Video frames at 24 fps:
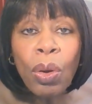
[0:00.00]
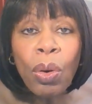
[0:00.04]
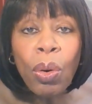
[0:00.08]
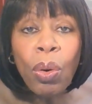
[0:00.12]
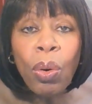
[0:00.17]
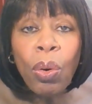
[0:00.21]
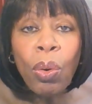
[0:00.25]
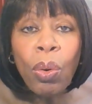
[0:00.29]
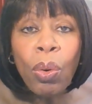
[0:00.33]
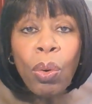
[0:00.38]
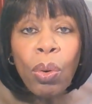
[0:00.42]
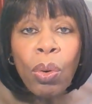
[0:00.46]

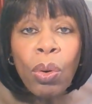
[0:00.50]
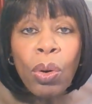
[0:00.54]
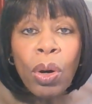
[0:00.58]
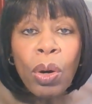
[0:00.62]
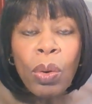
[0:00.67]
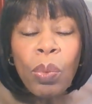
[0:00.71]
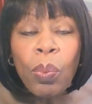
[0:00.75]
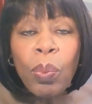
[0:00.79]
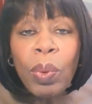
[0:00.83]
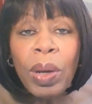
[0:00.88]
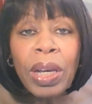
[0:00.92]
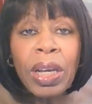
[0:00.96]
or
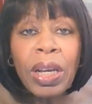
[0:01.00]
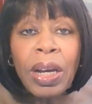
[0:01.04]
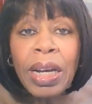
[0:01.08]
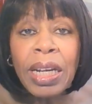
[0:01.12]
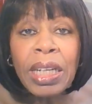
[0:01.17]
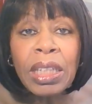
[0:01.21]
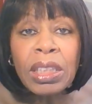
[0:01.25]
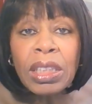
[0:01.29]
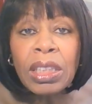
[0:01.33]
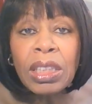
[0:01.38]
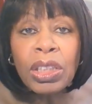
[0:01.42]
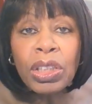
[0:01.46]
we're
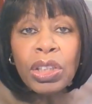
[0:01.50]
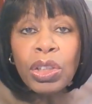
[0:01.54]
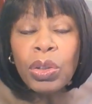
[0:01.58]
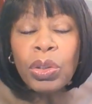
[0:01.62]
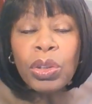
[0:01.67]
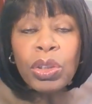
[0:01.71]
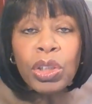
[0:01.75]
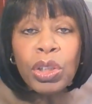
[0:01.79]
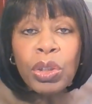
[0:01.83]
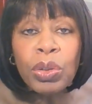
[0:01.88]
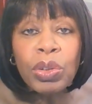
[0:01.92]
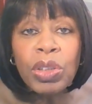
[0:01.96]
going to you
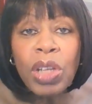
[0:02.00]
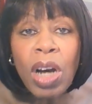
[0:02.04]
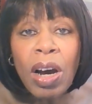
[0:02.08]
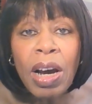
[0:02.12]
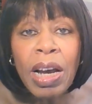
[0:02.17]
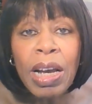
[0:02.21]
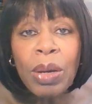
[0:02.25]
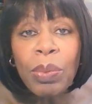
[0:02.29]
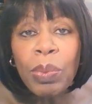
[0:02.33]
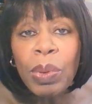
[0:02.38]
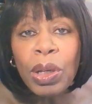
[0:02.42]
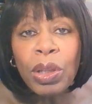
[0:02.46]
you
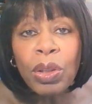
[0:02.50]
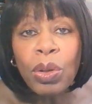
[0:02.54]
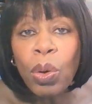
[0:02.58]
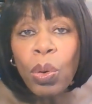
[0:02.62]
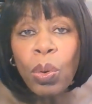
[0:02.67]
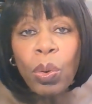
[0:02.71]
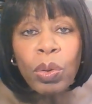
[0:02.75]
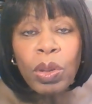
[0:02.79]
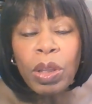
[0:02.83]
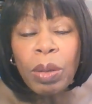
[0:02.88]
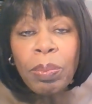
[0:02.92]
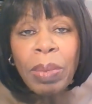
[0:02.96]
die with
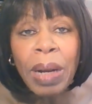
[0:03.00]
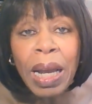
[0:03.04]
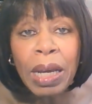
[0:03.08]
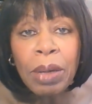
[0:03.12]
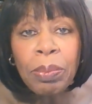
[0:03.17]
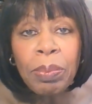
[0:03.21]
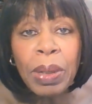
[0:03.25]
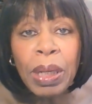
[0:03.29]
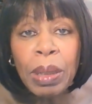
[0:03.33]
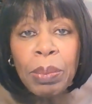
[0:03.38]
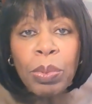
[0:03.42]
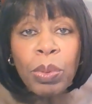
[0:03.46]
all the
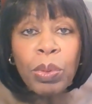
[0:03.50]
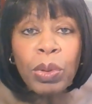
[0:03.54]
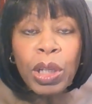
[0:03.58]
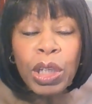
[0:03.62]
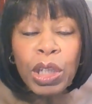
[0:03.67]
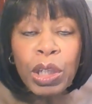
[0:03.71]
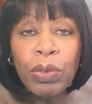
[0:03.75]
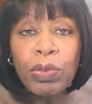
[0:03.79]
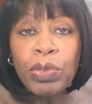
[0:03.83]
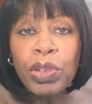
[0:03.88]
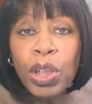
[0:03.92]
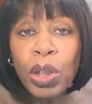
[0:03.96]
black people that
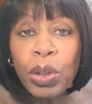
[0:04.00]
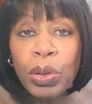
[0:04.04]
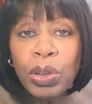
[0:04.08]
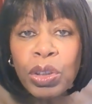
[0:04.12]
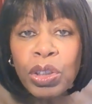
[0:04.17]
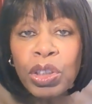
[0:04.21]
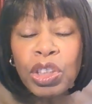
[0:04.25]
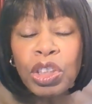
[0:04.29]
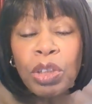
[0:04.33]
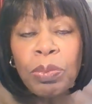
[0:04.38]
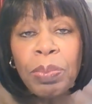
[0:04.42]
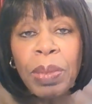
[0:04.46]
you've
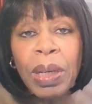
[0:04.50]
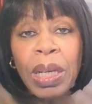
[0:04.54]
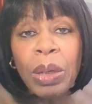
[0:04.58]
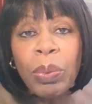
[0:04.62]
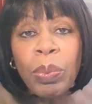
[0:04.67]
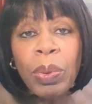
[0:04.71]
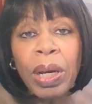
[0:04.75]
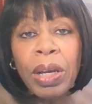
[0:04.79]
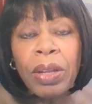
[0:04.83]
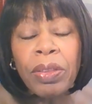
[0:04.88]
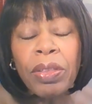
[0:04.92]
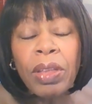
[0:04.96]
chosen to be
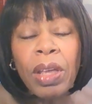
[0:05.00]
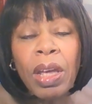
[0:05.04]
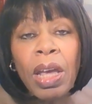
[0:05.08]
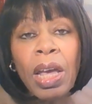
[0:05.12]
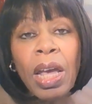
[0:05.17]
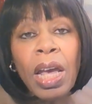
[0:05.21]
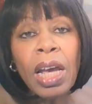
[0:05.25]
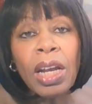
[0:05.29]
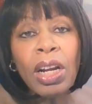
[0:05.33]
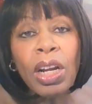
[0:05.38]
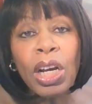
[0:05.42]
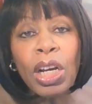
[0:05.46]
with
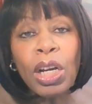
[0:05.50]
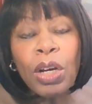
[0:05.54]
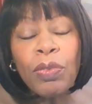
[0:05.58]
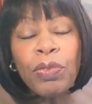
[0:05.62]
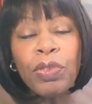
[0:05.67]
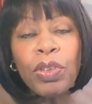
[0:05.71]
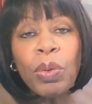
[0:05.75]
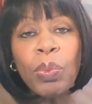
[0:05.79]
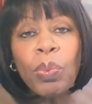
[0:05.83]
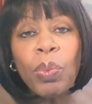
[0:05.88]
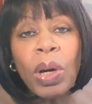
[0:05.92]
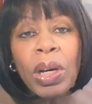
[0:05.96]
and i
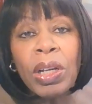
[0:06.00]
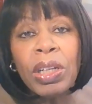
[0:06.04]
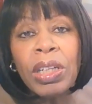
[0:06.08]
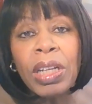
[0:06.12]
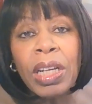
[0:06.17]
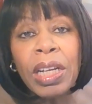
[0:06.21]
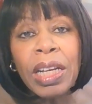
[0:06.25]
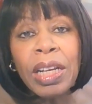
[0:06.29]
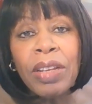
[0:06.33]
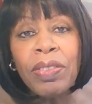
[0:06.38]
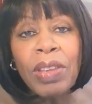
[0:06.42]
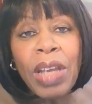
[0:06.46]
often wonder
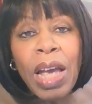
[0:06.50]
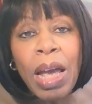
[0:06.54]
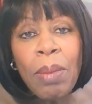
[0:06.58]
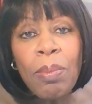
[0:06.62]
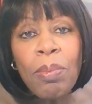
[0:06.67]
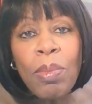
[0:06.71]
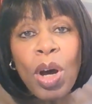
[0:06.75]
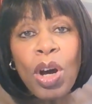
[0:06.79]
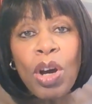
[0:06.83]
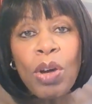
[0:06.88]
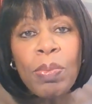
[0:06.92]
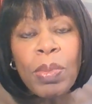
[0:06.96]
in that
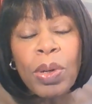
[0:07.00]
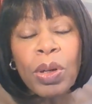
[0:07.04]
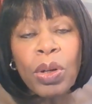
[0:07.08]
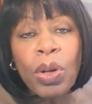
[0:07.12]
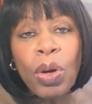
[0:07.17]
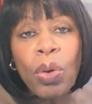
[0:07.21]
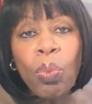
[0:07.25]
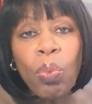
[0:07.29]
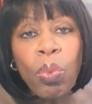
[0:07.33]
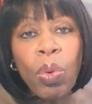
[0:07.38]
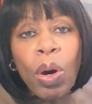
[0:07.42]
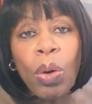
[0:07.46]
moment
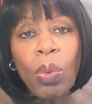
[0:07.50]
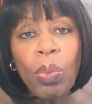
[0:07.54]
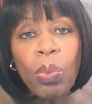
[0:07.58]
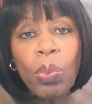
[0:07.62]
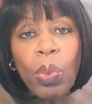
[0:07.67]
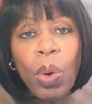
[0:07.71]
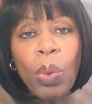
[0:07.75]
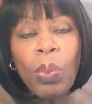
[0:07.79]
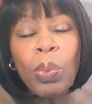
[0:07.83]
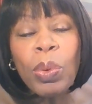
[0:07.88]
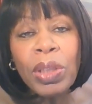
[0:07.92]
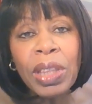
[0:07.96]
what
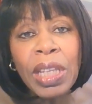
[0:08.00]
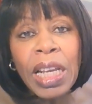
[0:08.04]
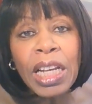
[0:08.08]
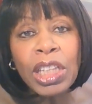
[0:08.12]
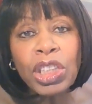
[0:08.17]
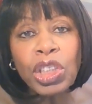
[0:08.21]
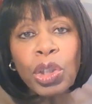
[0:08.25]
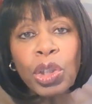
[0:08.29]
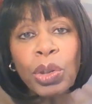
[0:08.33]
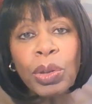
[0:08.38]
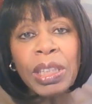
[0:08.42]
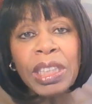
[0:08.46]
what would their
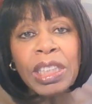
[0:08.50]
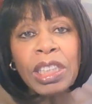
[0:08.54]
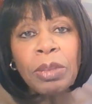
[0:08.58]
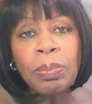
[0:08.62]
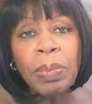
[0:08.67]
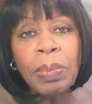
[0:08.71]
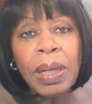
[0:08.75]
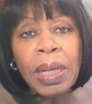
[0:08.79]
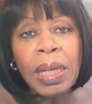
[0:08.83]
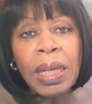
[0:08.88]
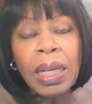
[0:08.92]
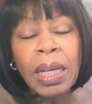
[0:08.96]
choice
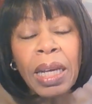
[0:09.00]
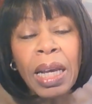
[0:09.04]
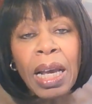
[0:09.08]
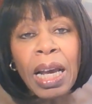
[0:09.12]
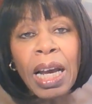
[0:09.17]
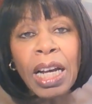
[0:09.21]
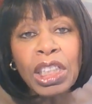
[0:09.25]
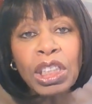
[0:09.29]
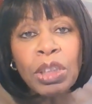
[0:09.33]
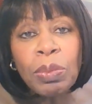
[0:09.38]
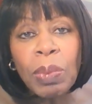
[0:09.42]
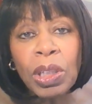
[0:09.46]
be
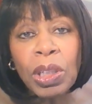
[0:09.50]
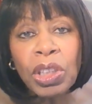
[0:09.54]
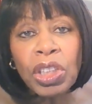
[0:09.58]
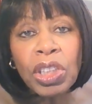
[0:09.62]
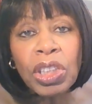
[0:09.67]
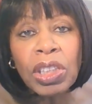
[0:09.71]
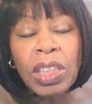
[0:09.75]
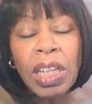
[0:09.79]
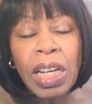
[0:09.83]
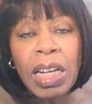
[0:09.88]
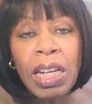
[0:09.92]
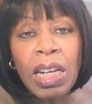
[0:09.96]
as much
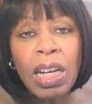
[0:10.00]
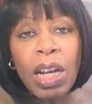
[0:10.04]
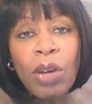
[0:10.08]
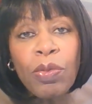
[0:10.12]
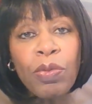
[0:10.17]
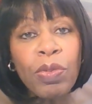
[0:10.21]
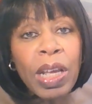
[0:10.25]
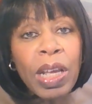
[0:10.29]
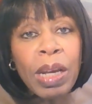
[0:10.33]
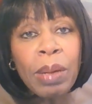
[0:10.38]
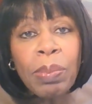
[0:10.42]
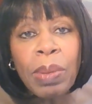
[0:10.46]
as they
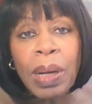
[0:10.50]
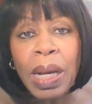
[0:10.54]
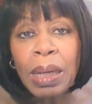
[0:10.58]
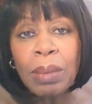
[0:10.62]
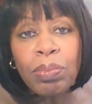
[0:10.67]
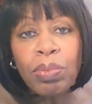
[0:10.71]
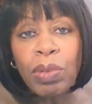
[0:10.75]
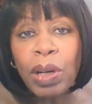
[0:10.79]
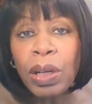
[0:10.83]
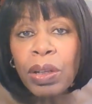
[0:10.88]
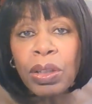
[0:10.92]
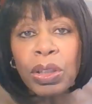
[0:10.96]
love their black
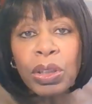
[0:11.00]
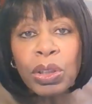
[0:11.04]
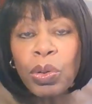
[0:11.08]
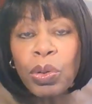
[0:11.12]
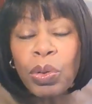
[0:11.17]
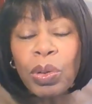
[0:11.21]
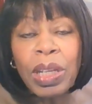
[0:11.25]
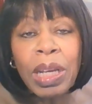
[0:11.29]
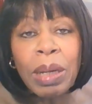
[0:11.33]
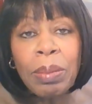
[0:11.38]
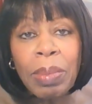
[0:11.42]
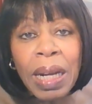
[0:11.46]
brothers
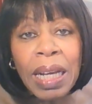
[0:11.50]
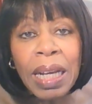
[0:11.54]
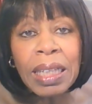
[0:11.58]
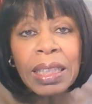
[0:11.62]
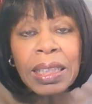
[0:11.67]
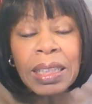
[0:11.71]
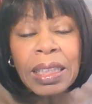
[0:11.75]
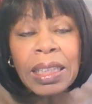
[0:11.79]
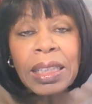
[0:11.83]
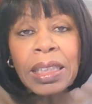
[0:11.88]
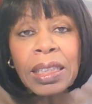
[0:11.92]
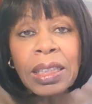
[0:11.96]
or their black
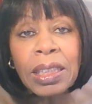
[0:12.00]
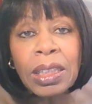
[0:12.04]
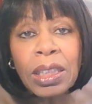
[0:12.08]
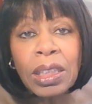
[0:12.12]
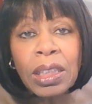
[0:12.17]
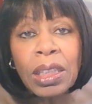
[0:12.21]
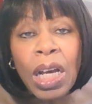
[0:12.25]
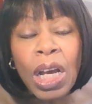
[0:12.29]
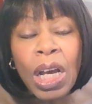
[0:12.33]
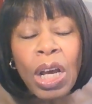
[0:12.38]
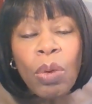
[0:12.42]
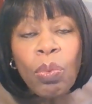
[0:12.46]

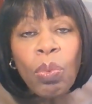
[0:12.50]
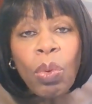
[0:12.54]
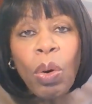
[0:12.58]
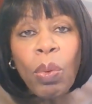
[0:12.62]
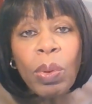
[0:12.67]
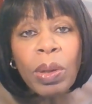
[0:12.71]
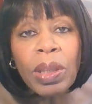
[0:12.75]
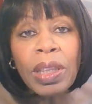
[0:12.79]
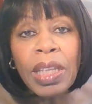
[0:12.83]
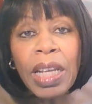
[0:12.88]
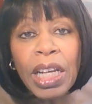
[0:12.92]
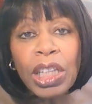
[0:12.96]
sisters what
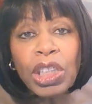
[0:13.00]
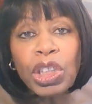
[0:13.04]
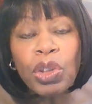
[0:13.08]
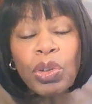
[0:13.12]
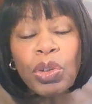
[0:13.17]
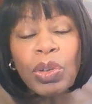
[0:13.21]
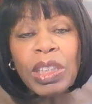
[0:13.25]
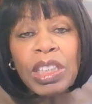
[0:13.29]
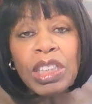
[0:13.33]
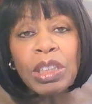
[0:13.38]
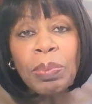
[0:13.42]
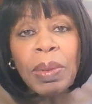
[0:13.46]
would their
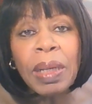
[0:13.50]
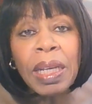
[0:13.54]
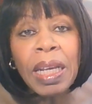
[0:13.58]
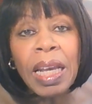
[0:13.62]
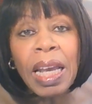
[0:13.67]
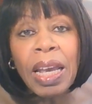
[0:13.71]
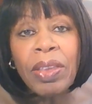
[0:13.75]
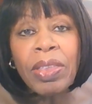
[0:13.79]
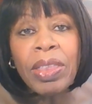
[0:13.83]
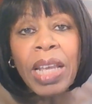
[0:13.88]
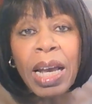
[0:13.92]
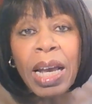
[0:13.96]
choice be
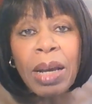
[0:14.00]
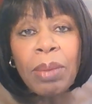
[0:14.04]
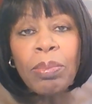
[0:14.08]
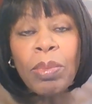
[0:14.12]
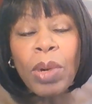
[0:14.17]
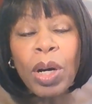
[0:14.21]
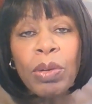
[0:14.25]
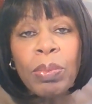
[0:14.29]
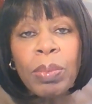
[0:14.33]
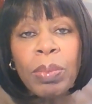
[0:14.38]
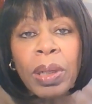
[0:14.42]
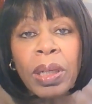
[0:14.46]
in that
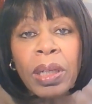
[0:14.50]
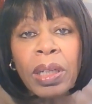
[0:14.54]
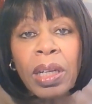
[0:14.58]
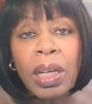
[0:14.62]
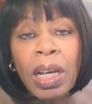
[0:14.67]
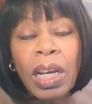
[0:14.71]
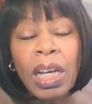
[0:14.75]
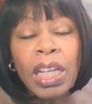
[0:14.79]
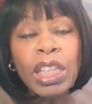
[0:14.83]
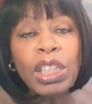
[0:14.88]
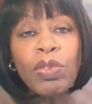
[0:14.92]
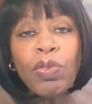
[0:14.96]
moment
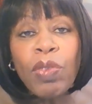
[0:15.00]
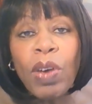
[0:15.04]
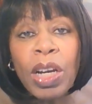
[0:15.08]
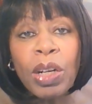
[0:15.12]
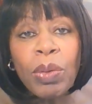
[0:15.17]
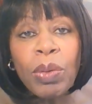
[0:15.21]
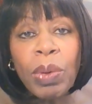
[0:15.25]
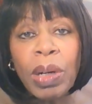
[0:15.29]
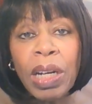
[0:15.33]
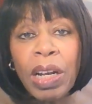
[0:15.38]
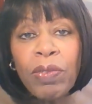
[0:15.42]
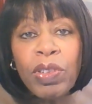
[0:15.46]
it's
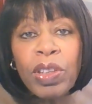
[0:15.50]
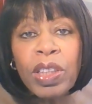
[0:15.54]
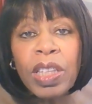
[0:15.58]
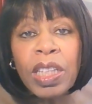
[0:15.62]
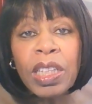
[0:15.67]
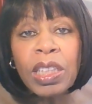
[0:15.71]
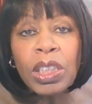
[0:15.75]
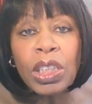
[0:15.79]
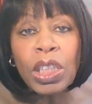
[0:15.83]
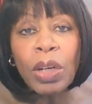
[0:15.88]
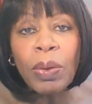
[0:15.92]
fine when everything's